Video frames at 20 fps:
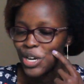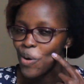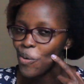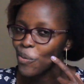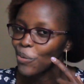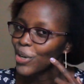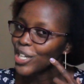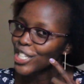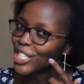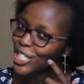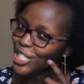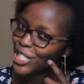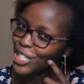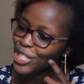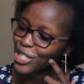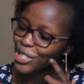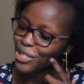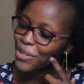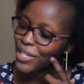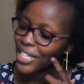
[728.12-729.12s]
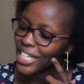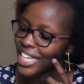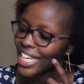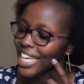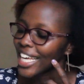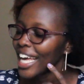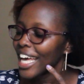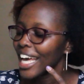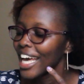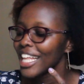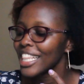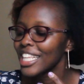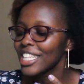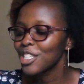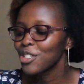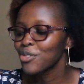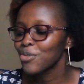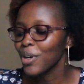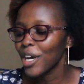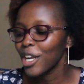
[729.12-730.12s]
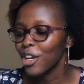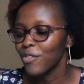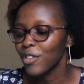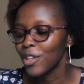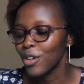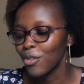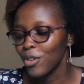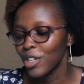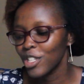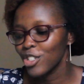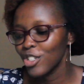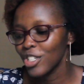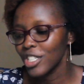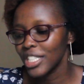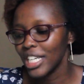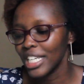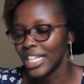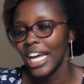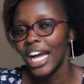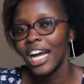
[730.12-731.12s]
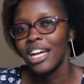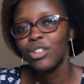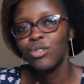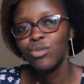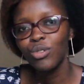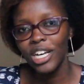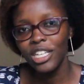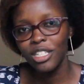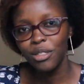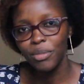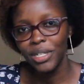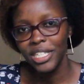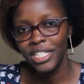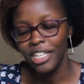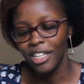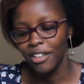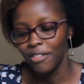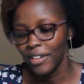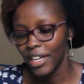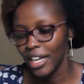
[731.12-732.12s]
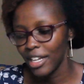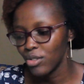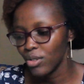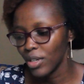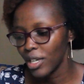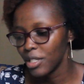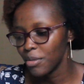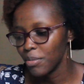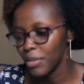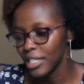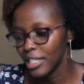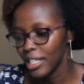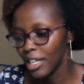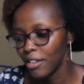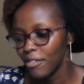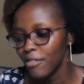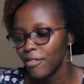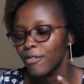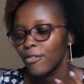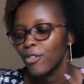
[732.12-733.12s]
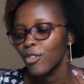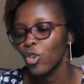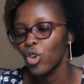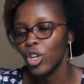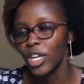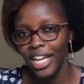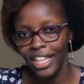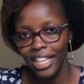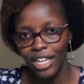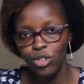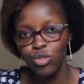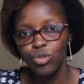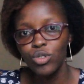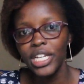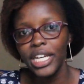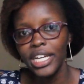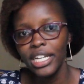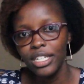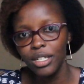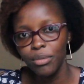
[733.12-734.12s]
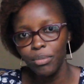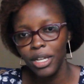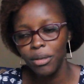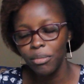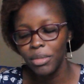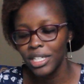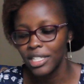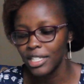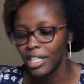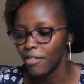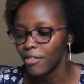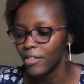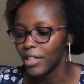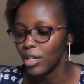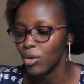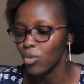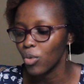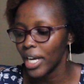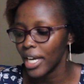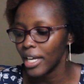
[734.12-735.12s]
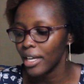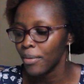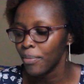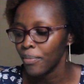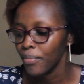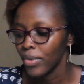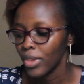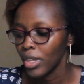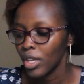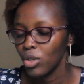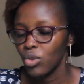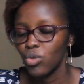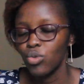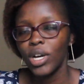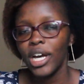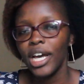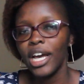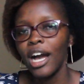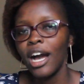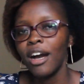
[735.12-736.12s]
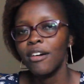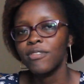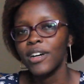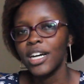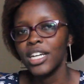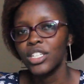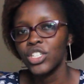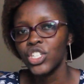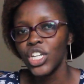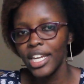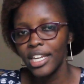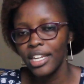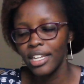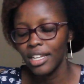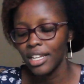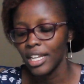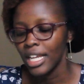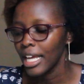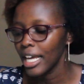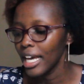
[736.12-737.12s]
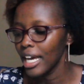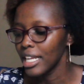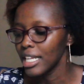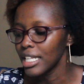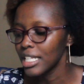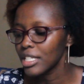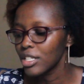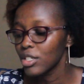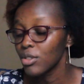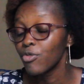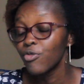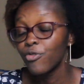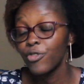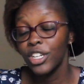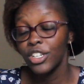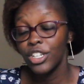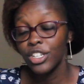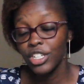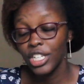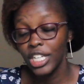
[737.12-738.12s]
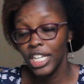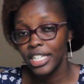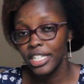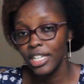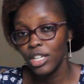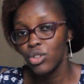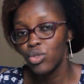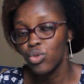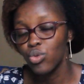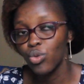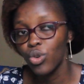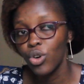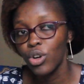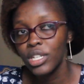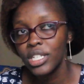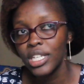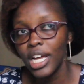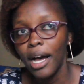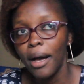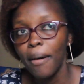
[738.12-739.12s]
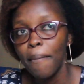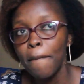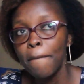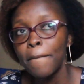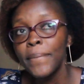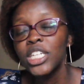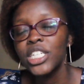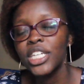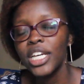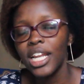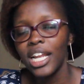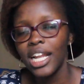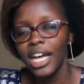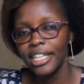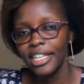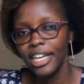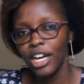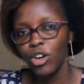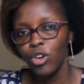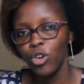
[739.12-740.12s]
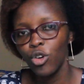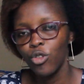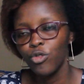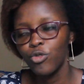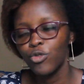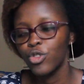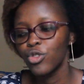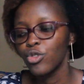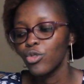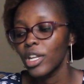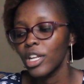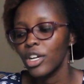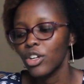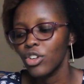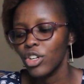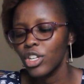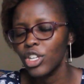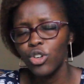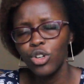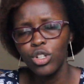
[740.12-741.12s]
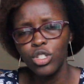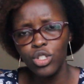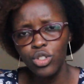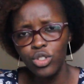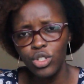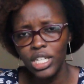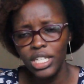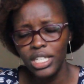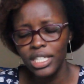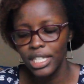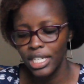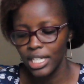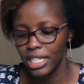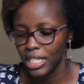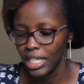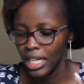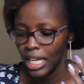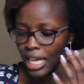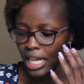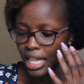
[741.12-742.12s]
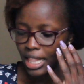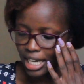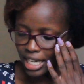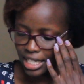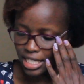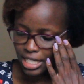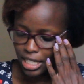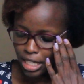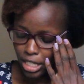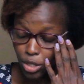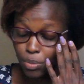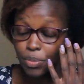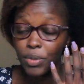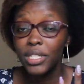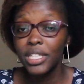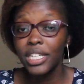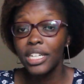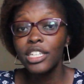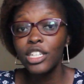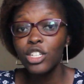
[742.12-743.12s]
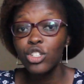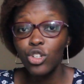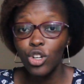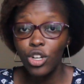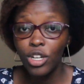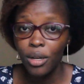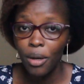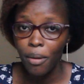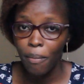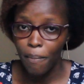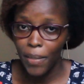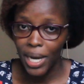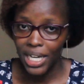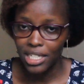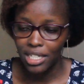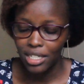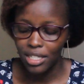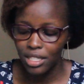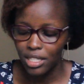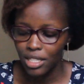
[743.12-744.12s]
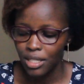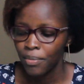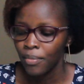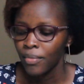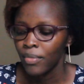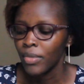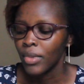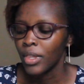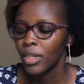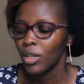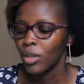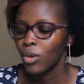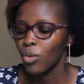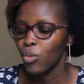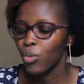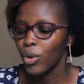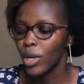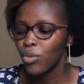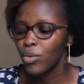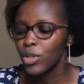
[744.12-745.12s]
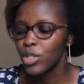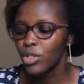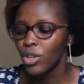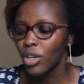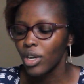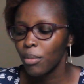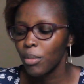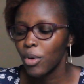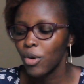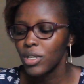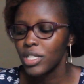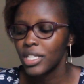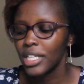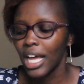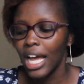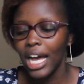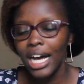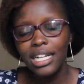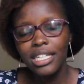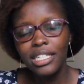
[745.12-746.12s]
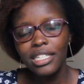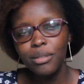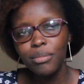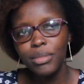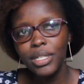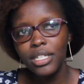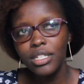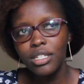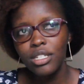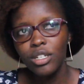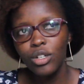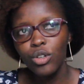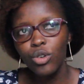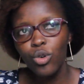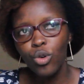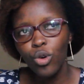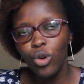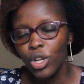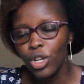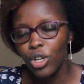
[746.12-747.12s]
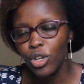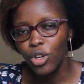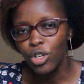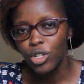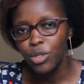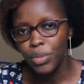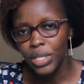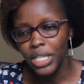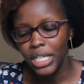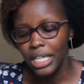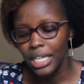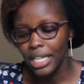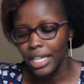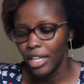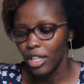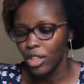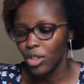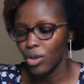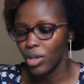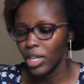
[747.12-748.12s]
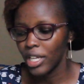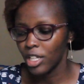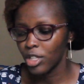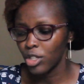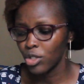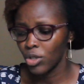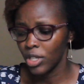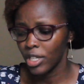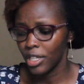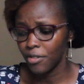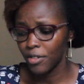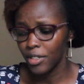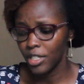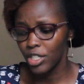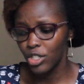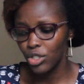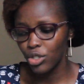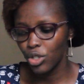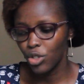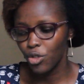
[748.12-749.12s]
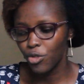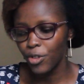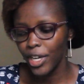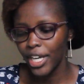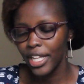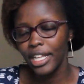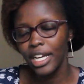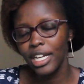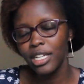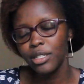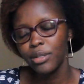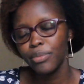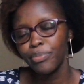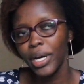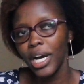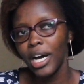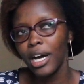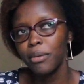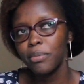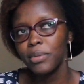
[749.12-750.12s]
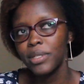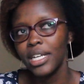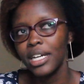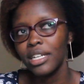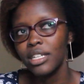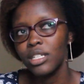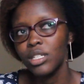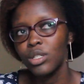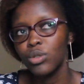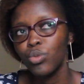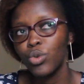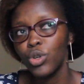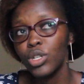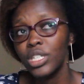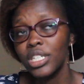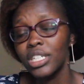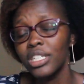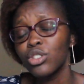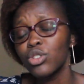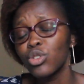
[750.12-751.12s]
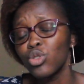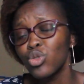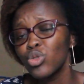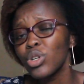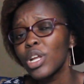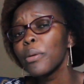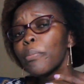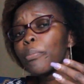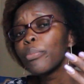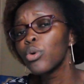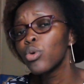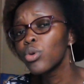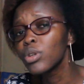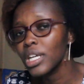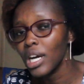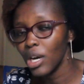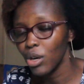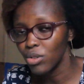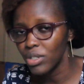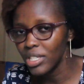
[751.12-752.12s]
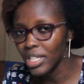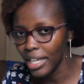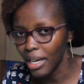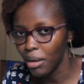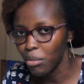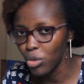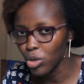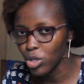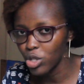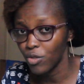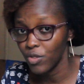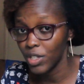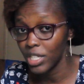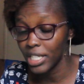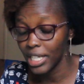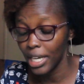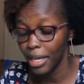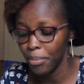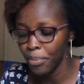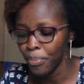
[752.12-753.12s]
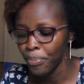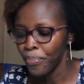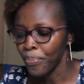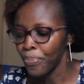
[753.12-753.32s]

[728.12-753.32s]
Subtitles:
What you doing? And this is one of the questions that I had to ask myself. Or rather to try and remind myself, then why do I have a channel? And it's very related to what Michelle Anyango of Njerie Chronicles usually says, that representation matters. When we talk about the ultimate goal not being length or health or definition, you find that perhaps that is what is usually put out there most of the time.